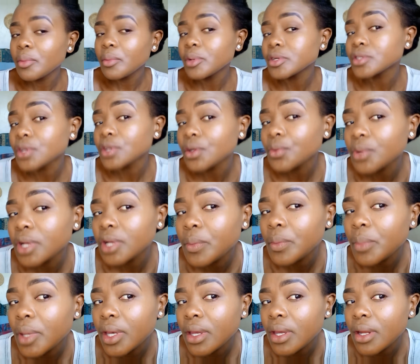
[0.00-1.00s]
camera is not
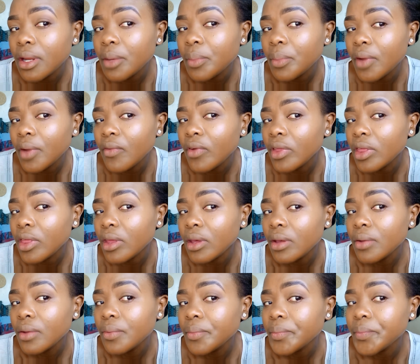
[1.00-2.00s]
really picking up
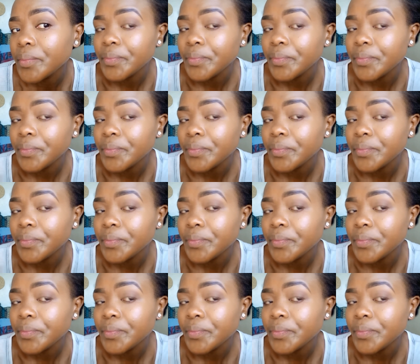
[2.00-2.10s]
everything,